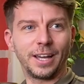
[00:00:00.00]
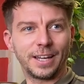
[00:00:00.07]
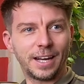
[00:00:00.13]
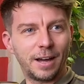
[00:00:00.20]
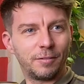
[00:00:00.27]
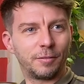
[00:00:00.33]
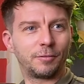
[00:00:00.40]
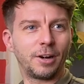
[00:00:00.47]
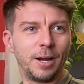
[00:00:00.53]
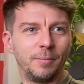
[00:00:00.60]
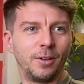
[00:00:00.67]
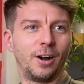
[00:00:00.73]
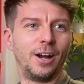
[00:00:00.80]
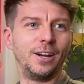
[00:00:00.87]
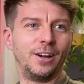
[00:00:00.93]
can have a frame
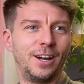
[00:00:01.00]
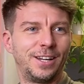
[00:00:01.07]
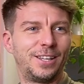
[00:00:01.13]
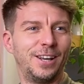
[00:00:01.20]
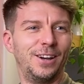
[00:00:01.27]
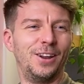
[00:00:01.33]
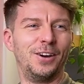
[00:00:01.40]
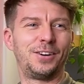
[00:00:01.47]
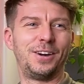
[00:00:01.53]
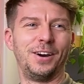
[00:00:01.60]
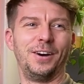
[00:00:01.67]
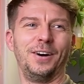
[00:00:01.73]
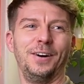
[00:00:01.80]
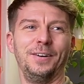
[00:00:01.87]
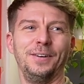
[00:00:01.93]
that I can
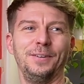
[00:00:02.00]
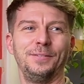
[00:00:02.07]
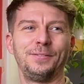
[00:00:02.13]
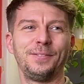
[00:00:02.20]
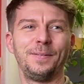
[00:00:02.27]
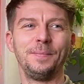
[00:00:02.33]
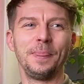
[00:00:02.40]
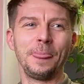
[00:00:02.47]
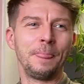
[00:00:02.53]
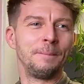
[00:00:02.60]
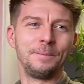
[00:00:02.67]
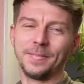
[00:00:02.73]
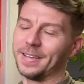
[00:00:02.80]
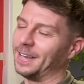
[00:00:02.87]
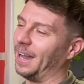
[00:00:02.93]
look on.
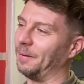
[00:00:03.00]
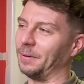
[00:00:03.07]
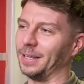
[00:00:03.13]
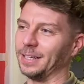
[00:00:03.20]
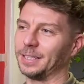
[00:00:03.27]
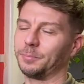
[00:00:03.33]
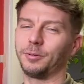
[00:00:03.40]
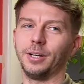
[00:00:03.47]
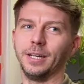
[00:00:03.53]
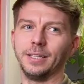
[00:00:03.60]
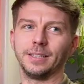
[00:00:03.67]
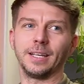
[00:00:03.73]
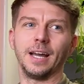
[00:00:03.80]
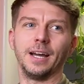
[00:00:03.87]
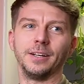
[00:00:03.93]
I mean, it's pretty
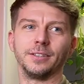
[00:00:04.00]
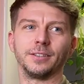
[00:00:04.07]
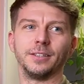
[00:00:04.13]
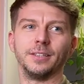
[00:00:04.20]
sad, isn't